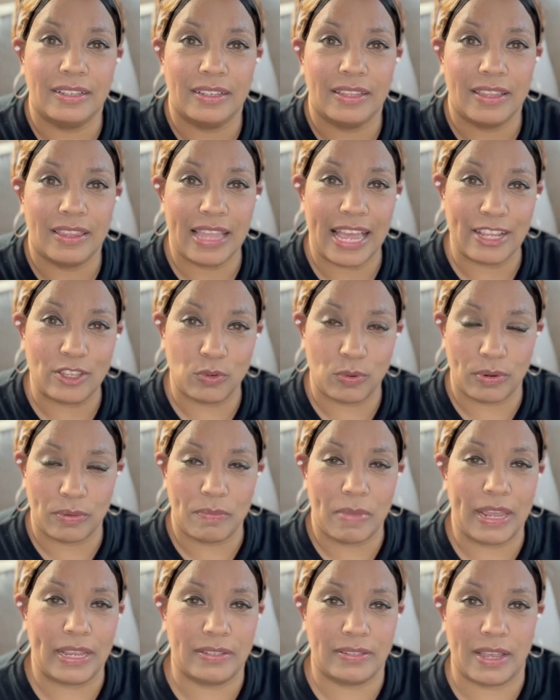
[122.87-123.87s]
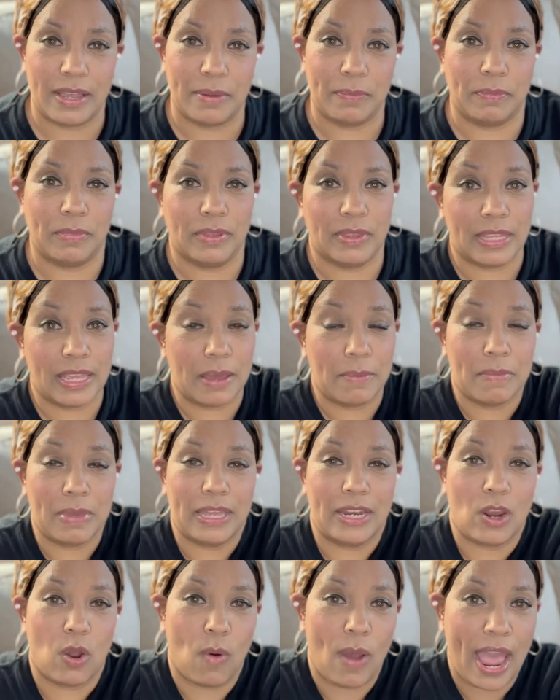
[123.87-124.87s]
That's what makes up the
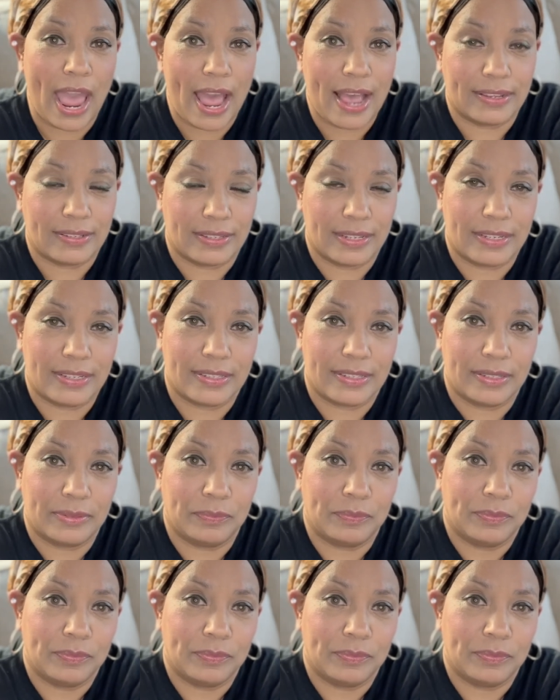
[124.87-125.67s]
amino acids.